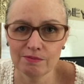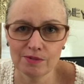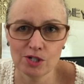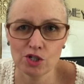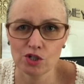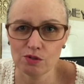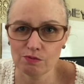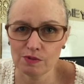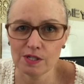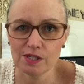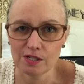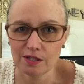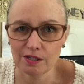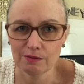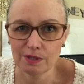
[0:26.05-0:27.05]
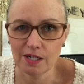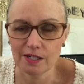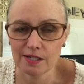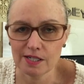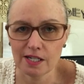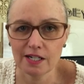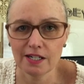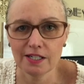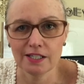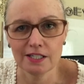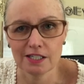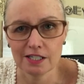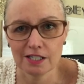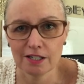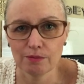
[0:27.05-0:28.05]
just recently when I decided I
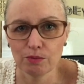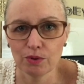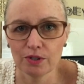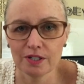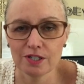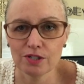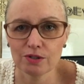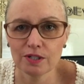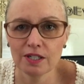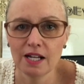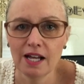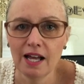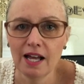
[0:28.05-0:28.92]
needed to get more into it.